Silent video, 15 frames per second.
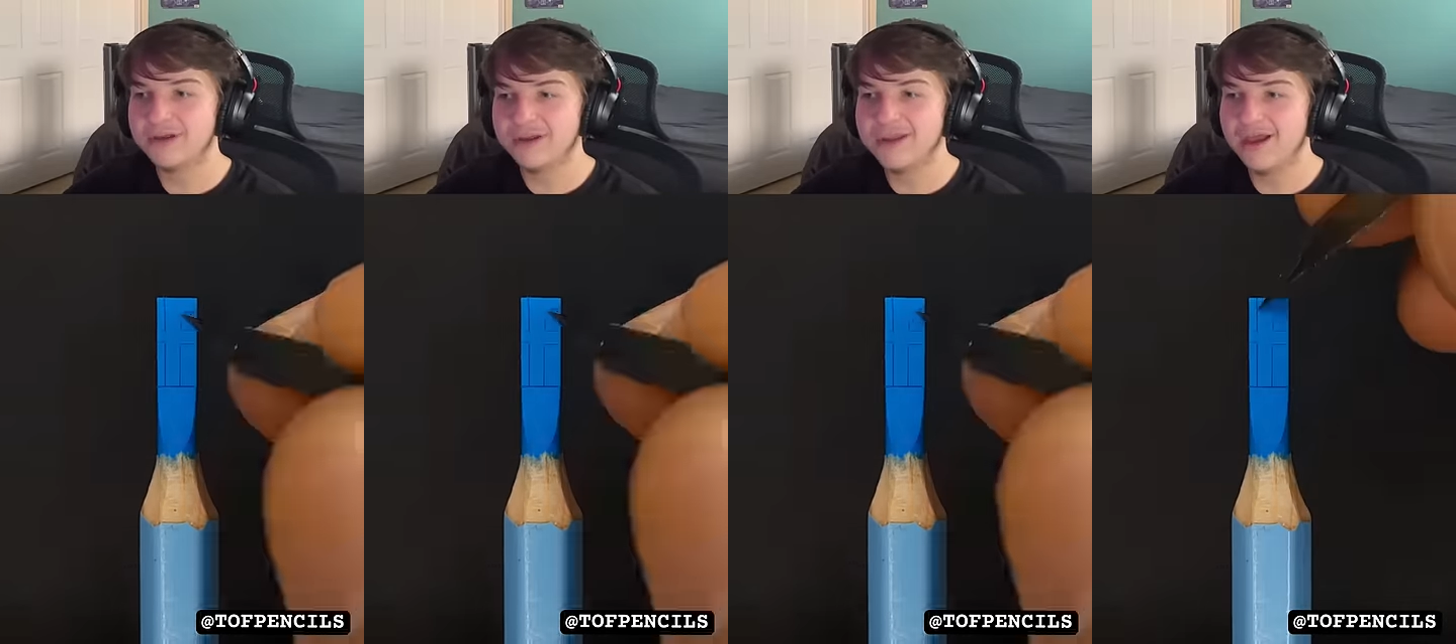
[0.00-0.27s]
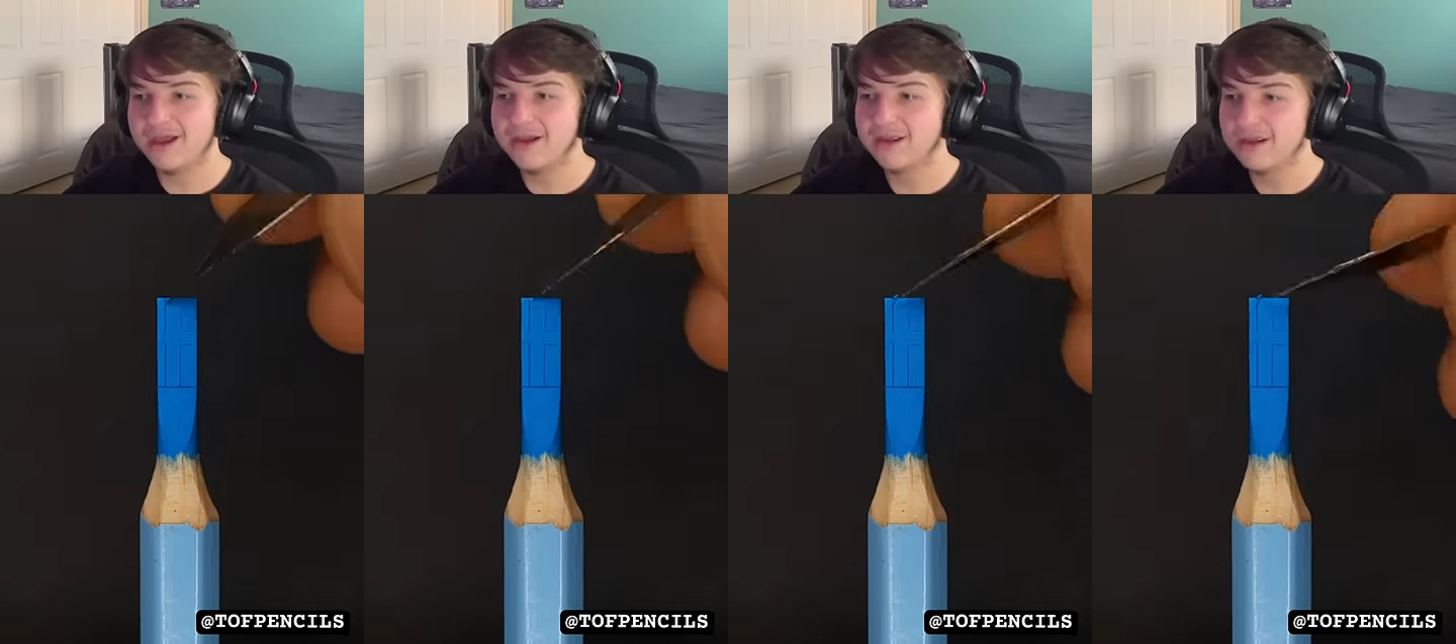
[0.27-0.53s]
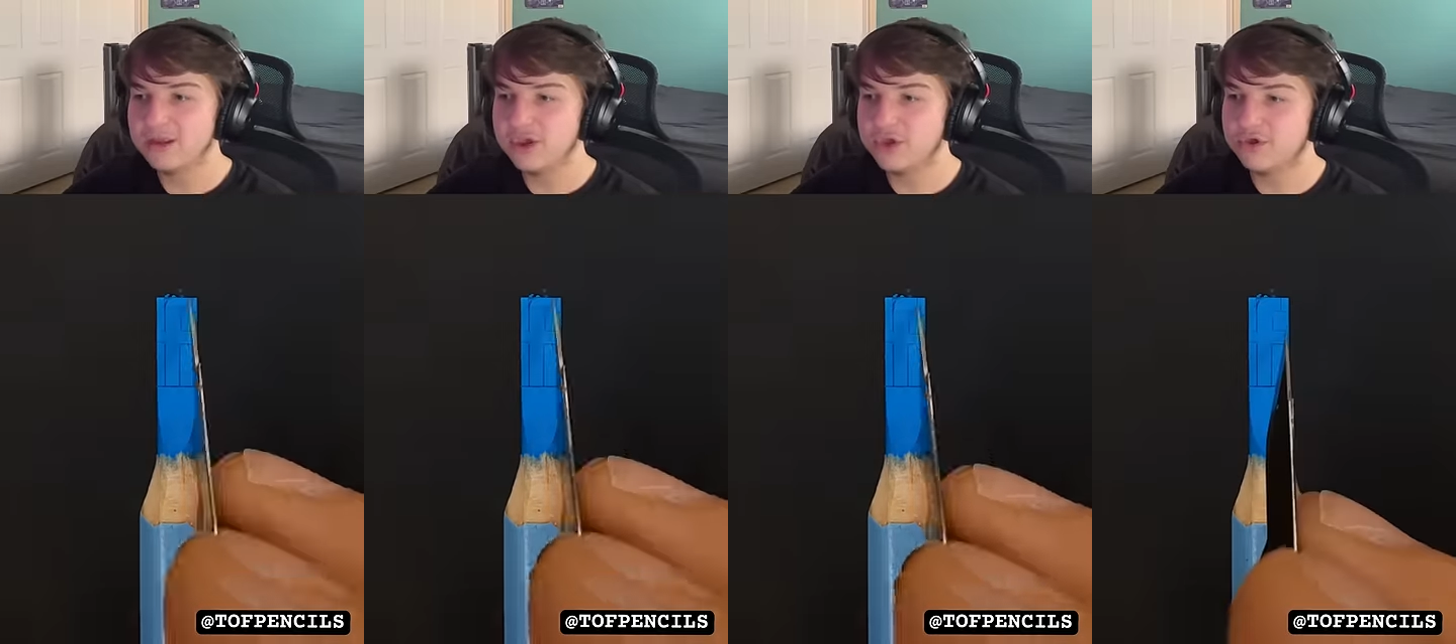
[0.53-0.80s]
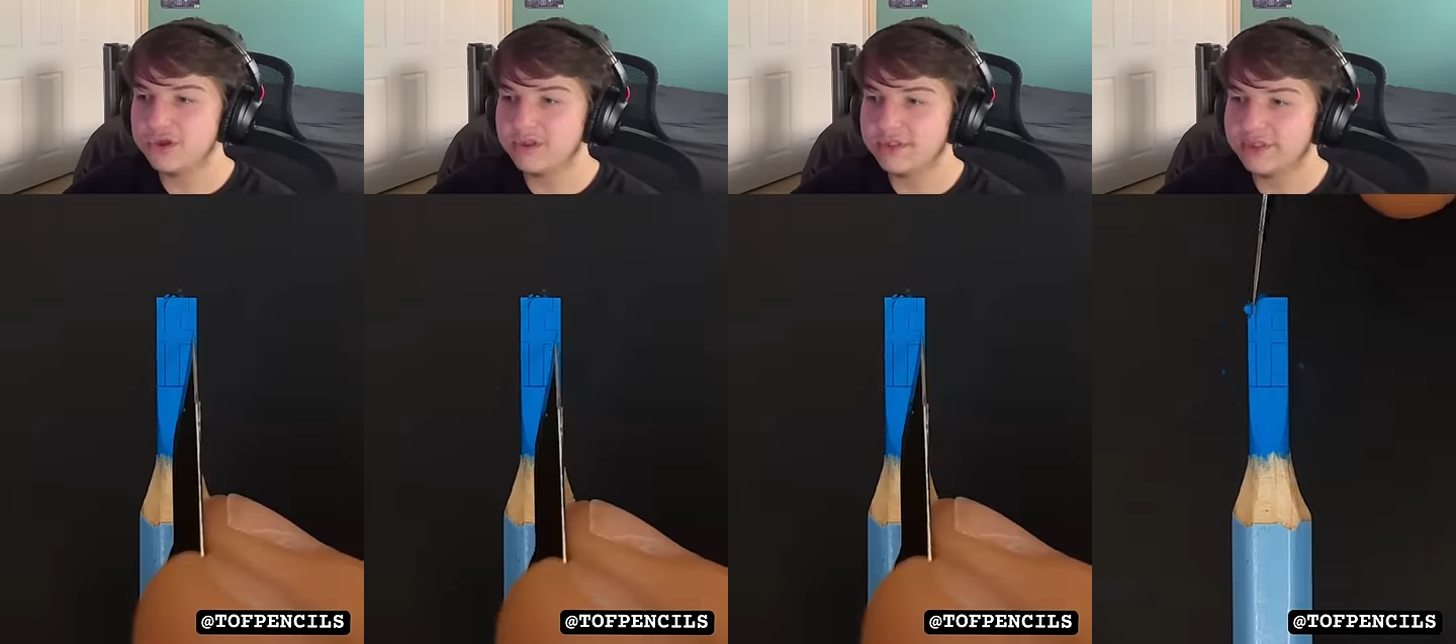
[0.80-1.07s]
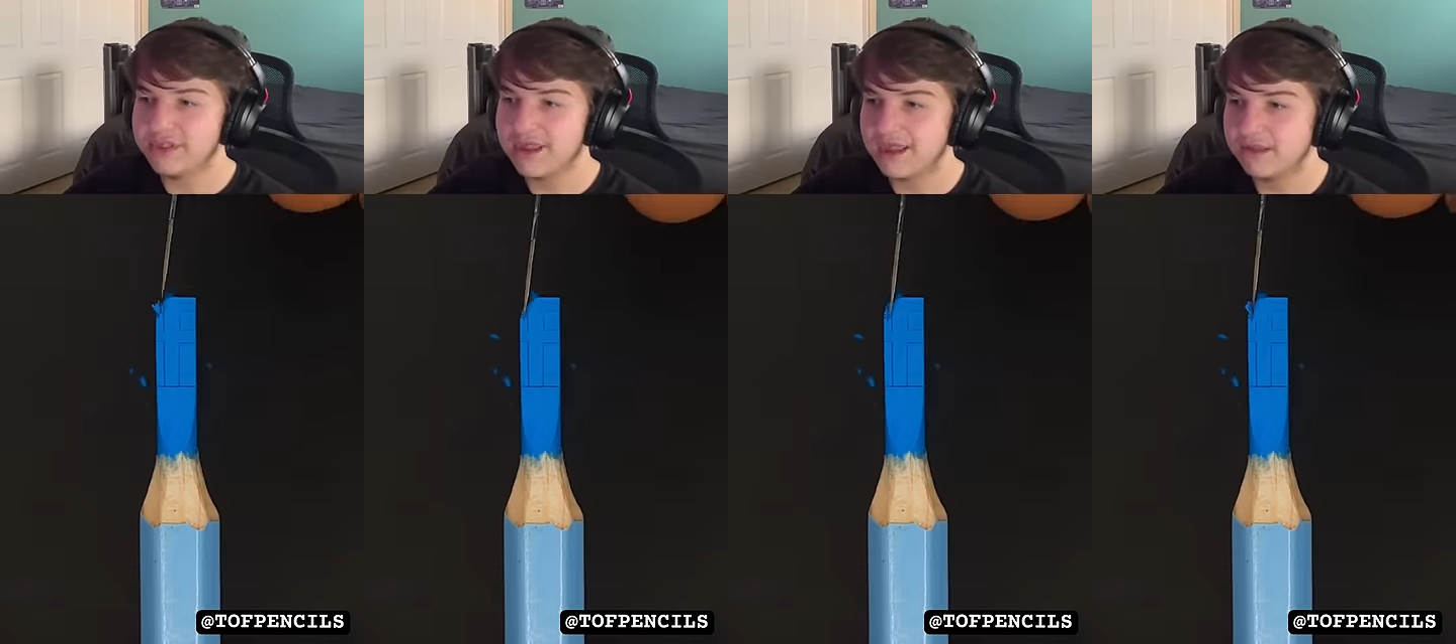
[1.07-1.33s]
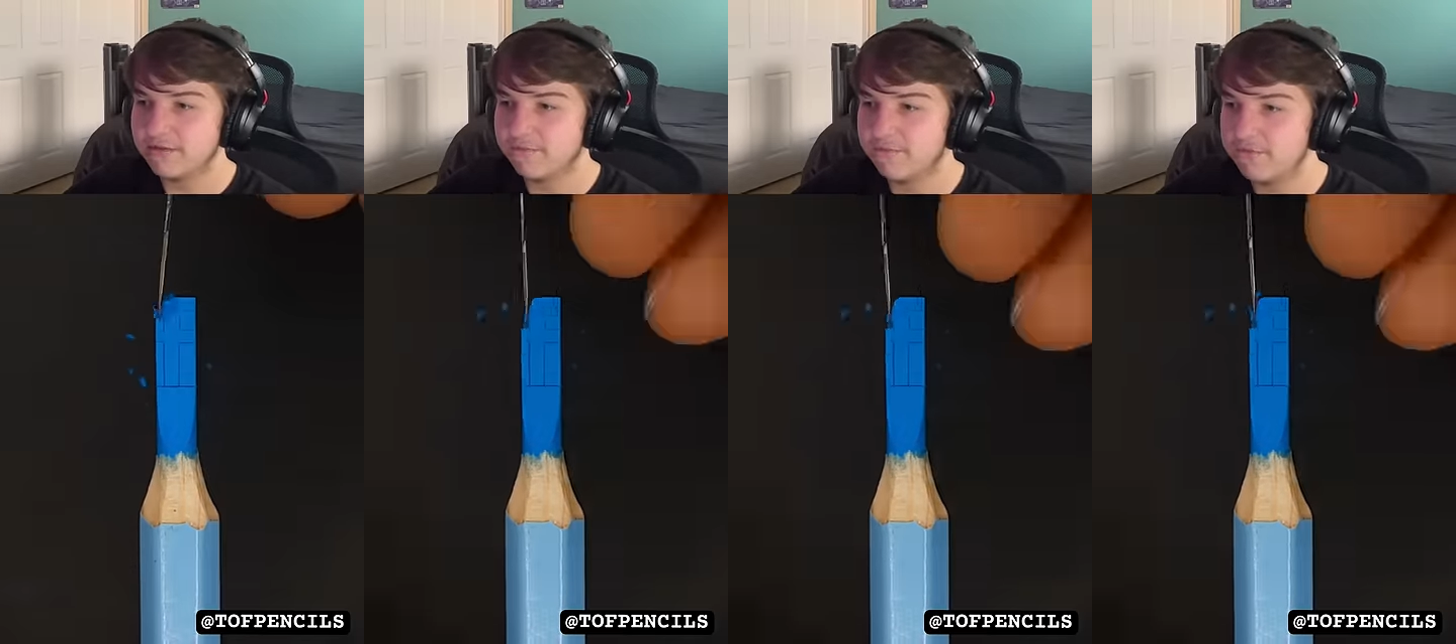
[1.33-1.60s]
Yeah you could see at
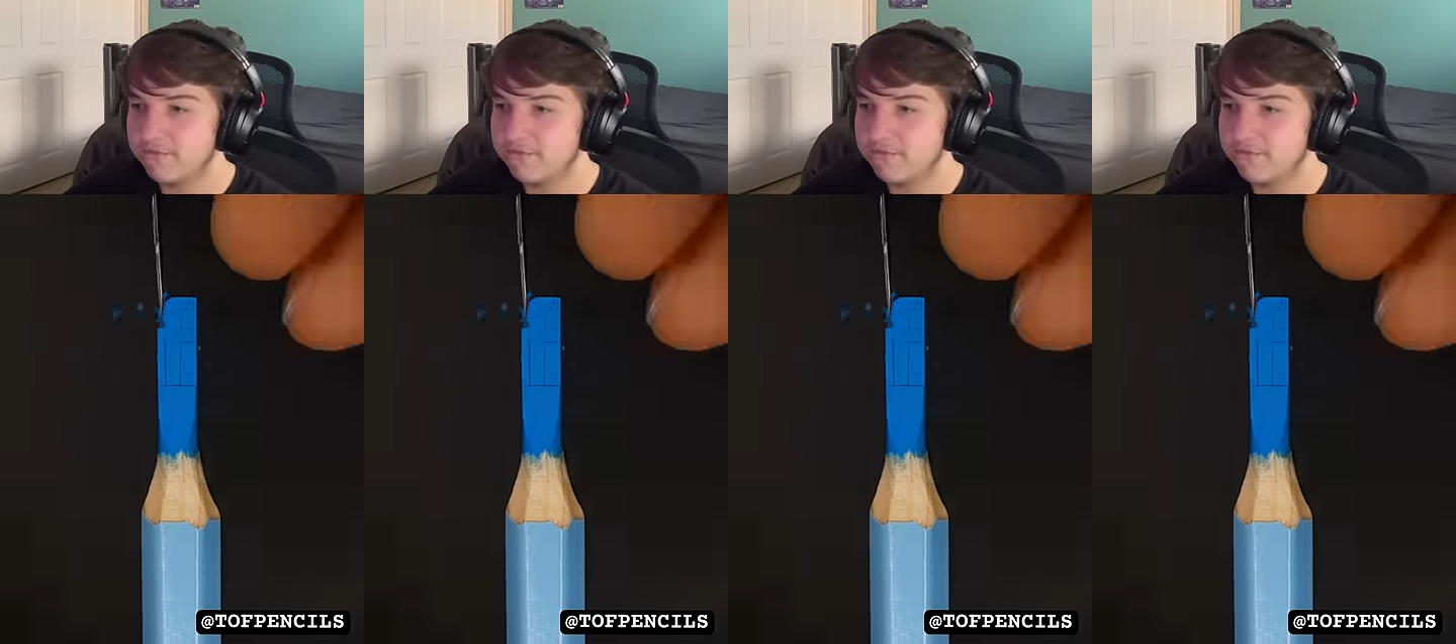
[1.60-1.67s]
the